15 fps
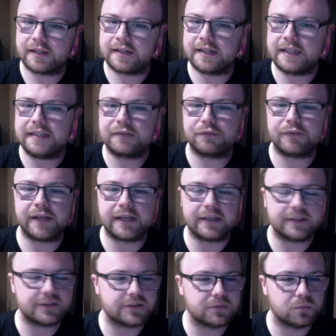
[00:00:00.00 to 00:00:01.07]
these
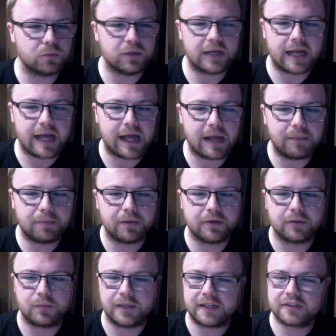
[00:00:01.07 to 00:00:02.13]
things wouldn't happen,
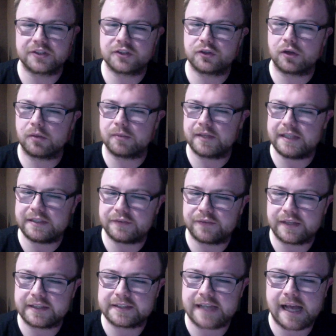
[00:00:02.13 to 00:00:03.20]
and we can stop these
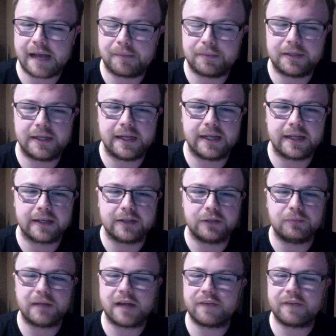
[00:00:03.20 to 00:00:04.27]
things happening, and you
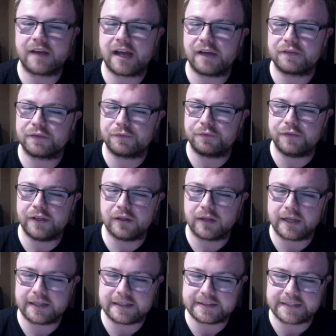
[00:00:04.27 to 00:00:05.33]
never have to feel like
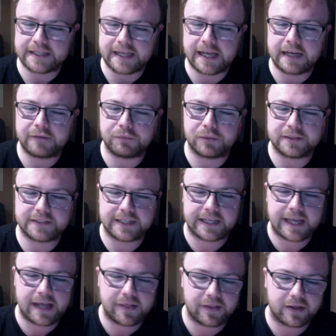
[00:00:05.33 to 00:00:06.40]
this again if we're
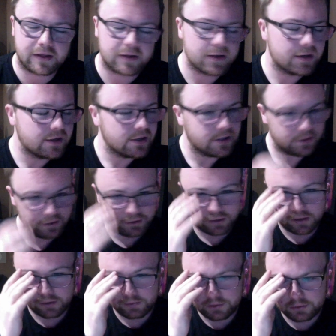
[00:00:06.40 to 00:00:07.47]
together,
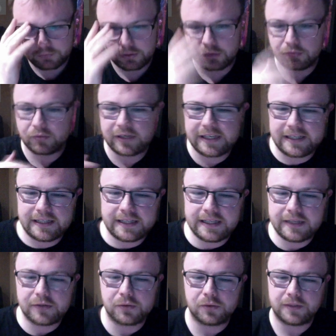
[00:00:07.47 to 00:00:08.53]
and you don't really need
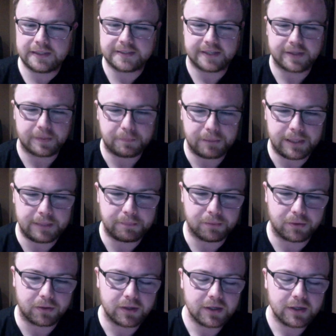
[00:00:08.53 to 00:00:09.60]
all these other
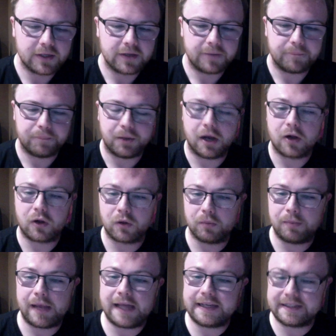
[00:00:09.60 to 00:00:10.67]
people. But Uncle
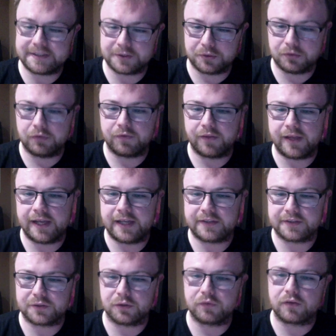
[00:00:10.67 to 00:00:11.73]
Ben is sort of there to
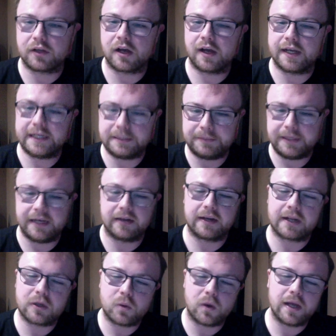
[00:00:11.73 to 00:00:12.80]
sort of guide Peter, and I
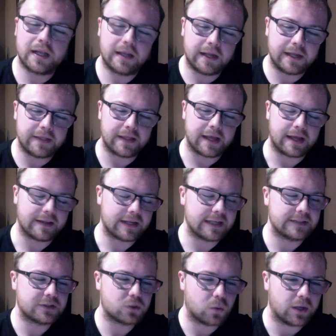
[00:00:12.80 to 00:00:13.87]
quite like that. That is
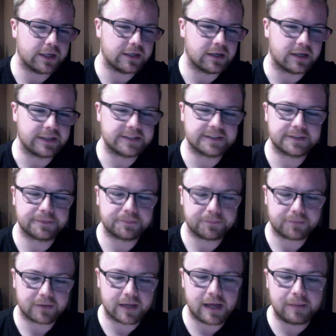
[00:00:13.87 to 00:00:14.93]
quite nice.
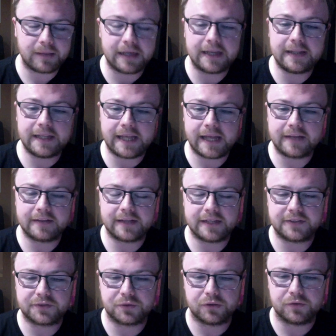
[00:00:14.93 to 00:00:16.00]
And in the end, they
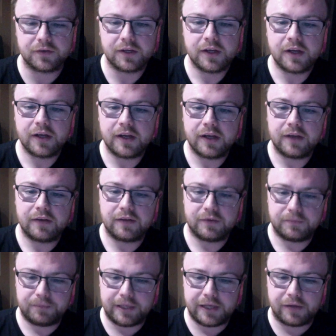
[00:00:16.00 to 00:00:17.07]
sort
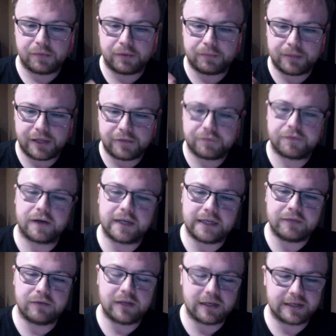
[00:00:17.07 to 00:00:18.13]
of, when Peter finally
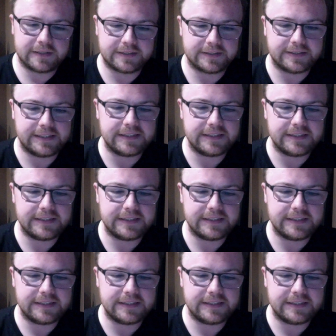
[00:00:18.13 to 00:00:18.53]
realizes he